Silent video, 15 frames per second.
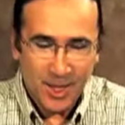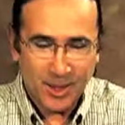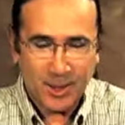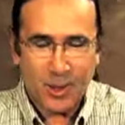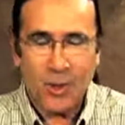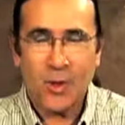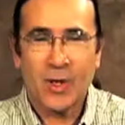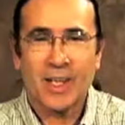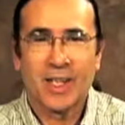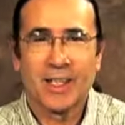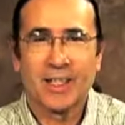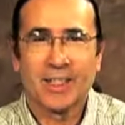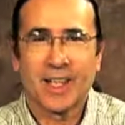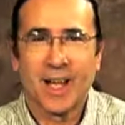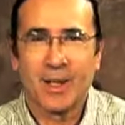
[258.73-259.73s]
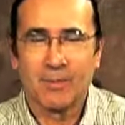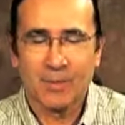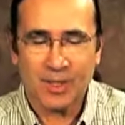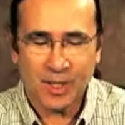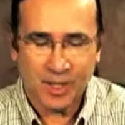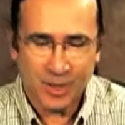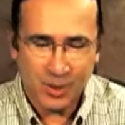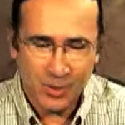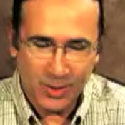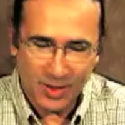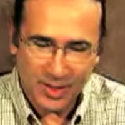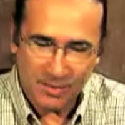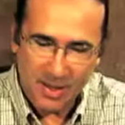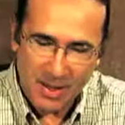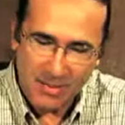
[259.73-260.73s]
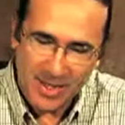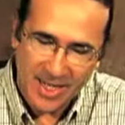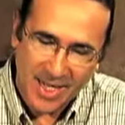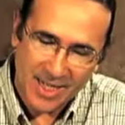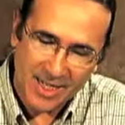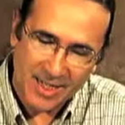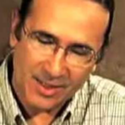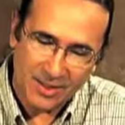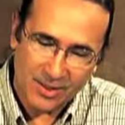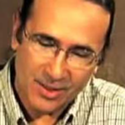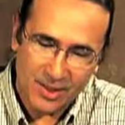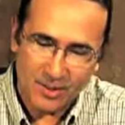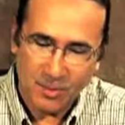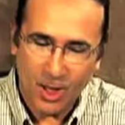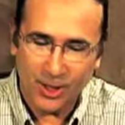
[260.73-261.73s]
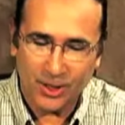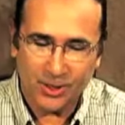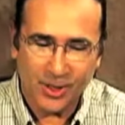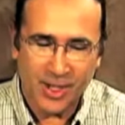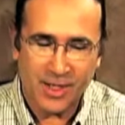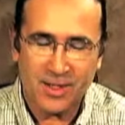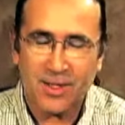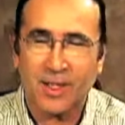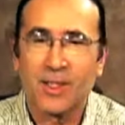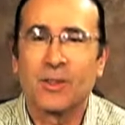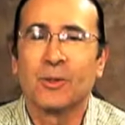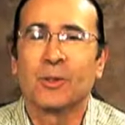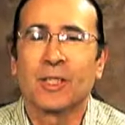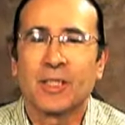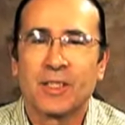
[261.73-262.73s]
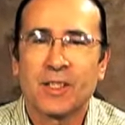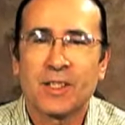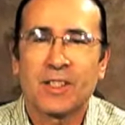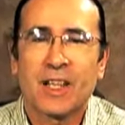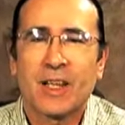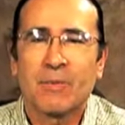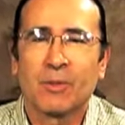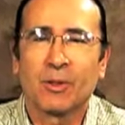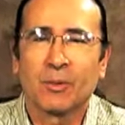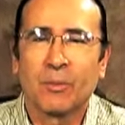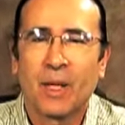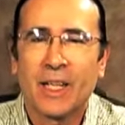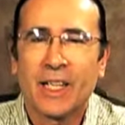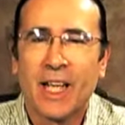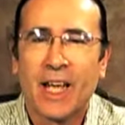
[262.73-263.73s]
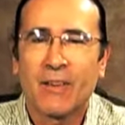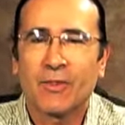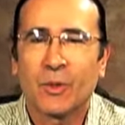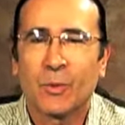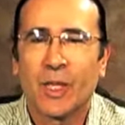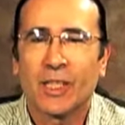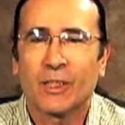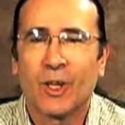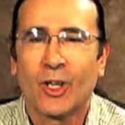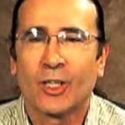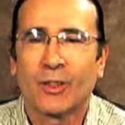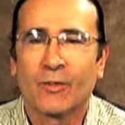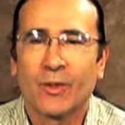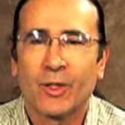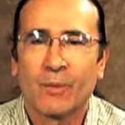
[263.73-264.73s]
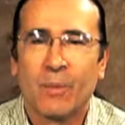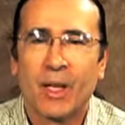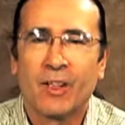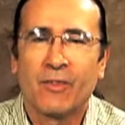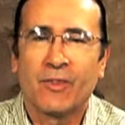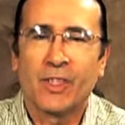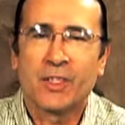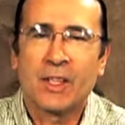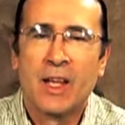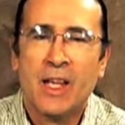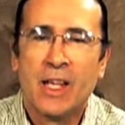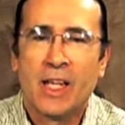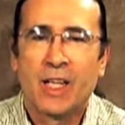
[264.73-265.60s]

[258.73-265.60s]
Low-income students may be getting smaller grants, and newly disabled might have to wait longer for their benefits,